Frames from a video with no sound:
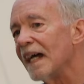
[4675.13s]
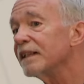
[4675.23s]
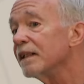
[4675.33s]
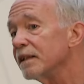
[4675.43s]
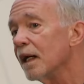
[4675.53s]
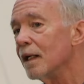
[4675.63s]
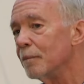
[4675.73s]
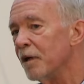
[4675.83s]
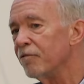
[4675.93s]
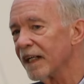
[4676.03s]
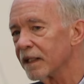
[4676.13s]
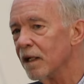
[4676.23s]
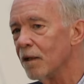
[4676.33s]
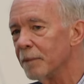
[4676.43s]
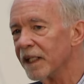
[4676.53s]
at a time of
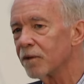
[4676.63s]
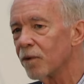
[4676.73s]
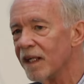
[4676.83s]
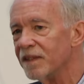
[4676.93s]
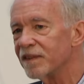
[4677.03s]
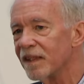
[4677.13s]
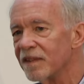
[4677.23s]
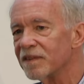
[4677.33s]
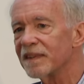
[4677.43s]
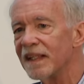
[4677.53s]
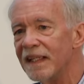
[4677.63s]
economic crisis